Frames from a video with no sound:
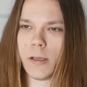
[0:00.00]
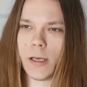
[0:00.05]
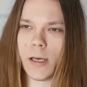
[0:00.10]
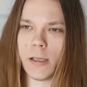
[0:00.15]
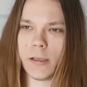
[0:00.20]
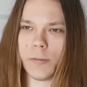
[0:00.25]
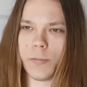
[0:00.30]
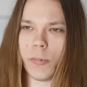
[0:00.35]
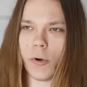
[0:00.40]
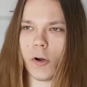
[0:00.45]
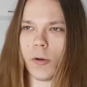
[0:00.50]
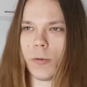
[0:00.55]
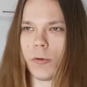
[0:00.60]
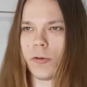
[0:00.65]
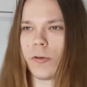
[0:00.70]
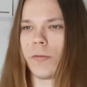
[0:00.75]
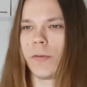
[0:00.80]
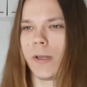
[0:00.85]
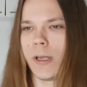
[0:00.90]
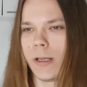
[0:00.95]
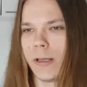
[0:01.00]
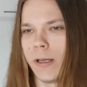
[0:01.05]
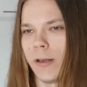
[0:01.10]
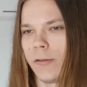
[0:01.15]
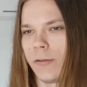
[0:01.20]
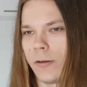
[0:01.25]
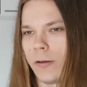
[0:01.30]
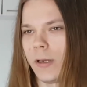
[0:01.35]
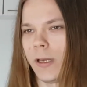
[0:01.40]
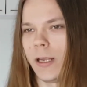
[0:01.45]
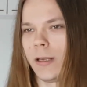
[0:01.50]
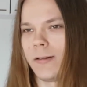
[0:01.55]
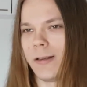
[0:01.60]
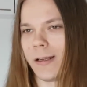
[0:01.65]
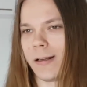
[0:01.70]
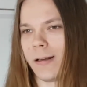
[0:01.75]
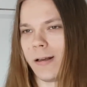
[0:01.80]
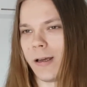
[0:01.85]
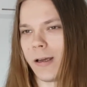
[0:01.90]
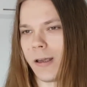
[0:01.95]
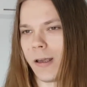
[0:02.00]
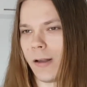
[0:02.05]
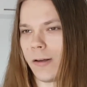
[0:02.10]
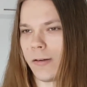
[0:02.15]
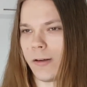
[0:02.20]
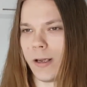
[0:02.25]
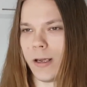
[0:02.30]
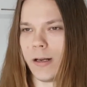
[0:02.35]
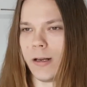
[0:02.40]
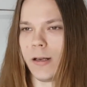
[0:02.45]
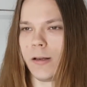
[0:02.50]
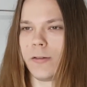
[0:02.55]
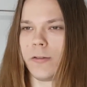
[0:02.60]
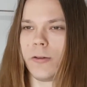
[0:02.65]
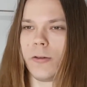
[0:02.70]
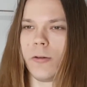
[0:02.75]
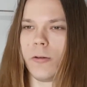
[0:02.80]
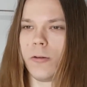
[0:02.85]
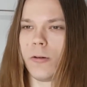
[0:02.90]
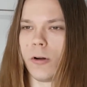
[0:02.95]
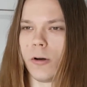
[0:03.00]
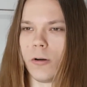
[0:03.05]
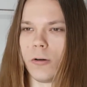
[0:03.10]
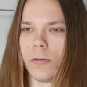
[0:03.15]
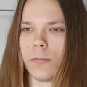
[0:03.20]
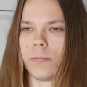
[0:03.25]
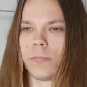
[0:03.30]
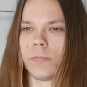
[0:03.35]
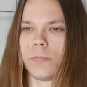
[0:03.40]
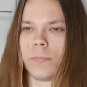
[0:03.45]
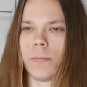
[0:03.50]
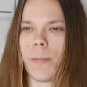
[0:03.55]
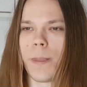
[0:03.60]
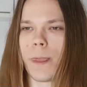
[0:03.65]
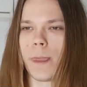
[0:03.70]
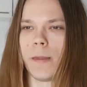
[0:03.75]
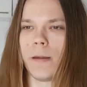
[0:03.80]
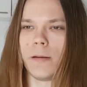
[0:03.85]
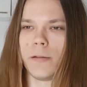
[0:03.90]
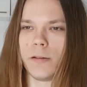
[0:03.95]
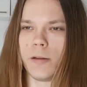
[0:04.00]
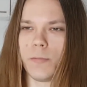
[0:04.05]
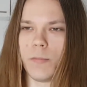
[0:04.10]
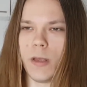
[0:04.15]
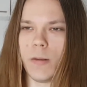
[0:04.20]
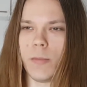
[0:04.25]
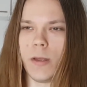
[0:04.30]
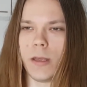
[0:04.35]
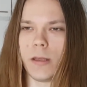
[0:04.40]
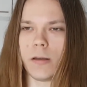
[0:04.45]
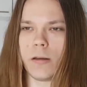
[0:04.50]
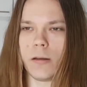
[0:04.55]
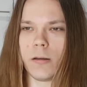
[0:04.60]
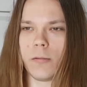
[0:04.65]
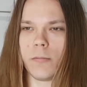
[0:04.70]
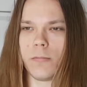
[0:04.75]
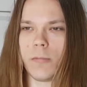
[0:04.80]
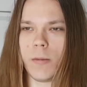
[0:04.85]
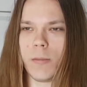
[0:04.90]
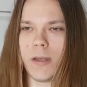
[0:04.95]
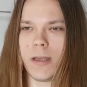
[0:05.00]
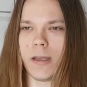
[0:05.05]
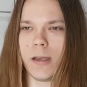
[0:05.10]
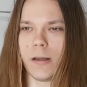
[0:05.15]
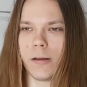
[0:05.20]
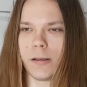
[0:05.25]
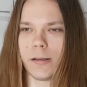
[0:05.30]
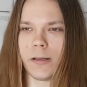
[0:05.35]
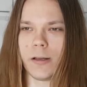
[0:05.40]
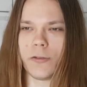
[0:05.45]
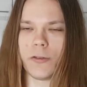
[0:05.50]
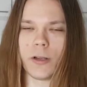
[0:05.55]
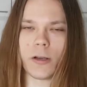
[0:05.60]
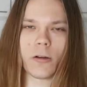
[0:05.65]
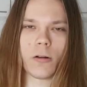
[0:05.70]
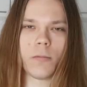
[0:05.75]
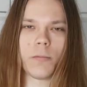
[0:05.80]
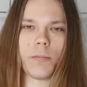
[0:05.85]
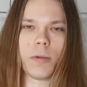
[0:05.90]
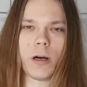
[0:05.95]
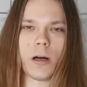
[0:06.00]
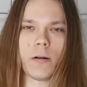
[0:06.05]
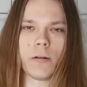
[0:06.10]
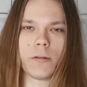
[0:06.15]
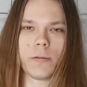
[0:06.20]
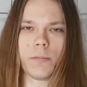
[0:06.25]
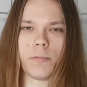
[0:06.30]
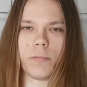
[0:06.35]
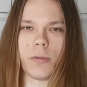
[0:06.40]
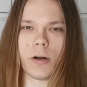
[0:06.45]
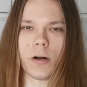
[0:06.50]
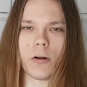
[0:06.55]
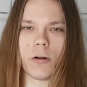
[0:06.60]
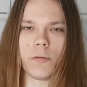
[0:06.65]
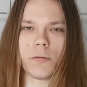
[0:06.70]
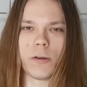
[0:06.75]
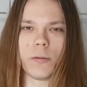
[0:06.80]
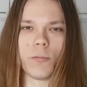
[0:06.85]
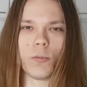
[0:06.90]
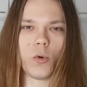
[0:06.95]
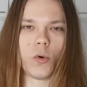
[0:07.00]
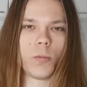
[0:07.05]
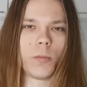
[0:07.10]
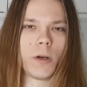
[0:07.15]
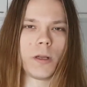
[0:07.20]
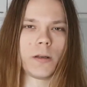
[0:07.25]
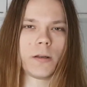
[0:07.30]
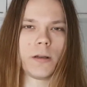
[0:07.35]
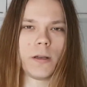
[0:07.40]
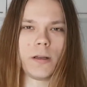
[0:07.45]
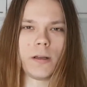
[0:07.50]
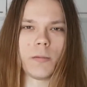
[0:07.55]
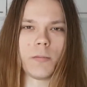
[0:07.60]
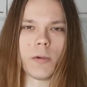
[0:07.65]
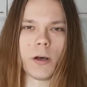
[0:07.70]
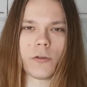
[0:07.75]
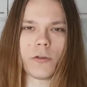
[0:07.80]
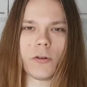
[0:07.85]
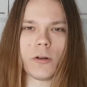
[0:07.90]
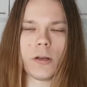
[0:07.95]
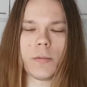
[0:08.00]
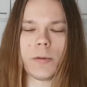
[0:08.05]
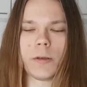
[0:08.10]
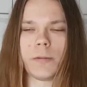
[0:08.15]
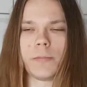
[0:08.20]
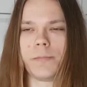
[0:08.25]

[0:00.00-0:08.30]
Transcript: And the purpose of that is exactly like I said, it's, the mimicking the second part of the movement in the muscle up.